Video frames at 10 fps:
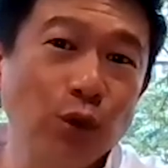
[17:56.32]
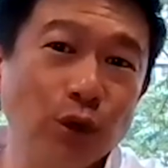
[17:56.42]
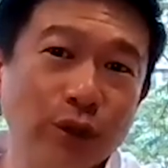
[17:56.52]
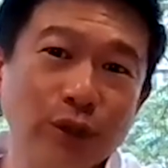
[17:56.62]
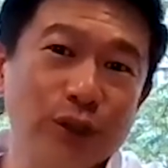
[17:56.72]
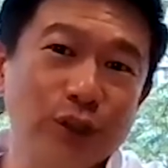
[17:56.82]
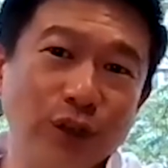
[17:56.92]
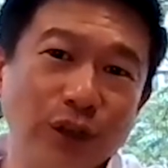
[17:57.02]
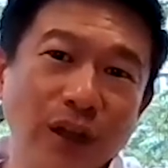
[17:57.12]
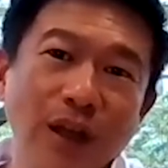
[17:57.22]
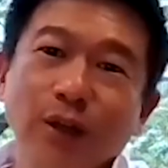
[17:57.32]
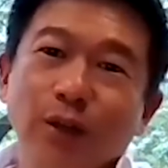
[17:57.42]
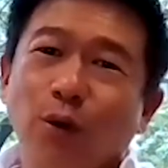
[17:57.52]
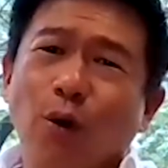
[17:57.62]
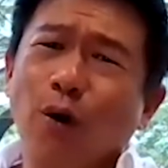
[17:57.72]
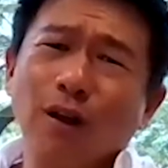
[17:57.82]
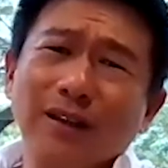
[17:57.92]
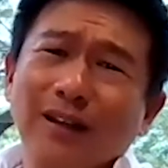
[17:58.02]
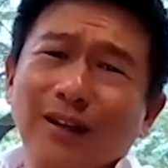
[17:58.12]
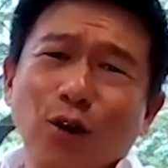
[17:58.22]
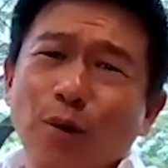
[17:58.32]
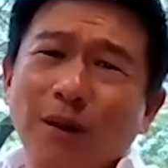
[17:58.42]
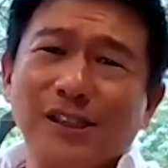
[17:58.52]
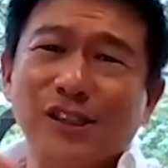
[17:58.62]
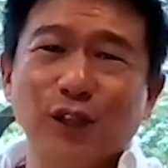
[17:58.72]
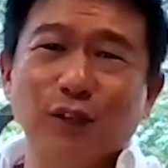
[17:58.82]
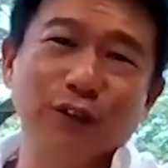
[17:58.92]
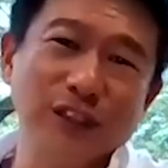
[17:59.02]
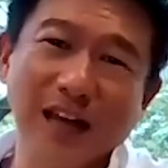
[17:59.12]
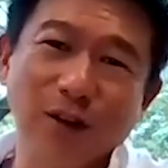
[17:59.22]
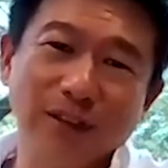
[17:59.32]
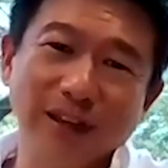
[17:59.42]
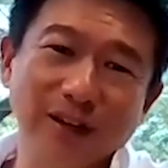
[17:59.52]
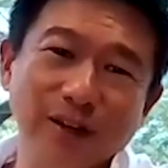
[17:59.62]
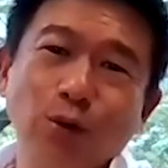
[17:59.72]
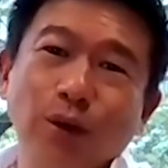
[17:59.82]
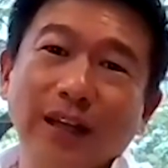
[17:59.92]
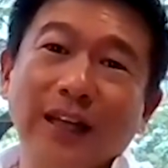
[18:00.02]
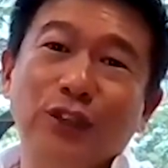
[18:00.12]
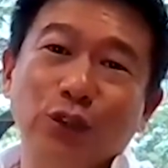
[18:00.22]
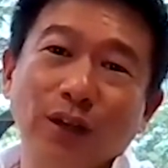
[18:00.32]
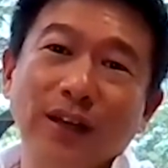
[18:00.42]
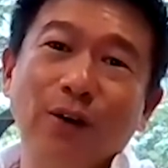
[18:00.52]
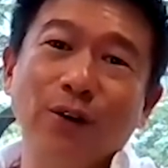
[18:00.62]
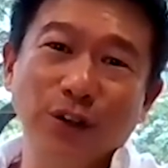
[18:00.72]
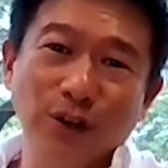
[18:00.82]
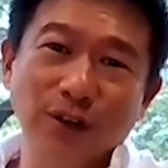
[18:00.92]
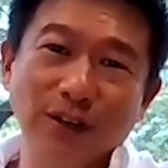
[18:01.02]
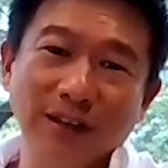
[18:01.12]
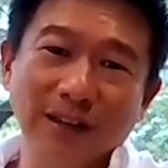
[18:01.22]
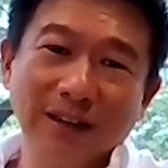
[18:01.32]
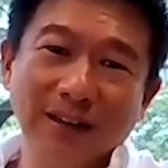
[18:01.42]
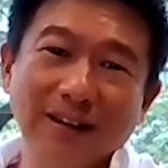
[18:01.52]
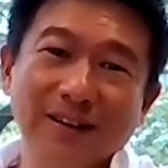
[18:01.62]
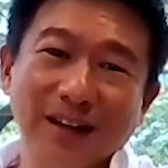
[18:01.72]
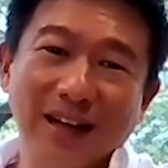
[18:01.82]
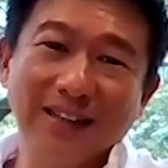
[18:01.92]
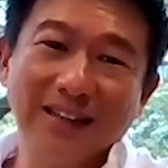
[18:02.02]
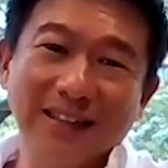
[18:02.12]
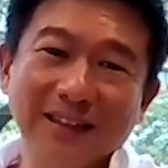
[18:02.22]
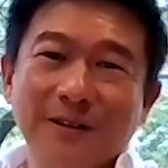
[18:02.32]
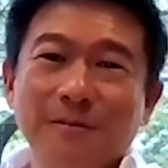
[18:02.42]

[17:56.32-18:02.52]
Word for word: to Northern Luzon, to all the global surfers out there who will enjoy La Union, right?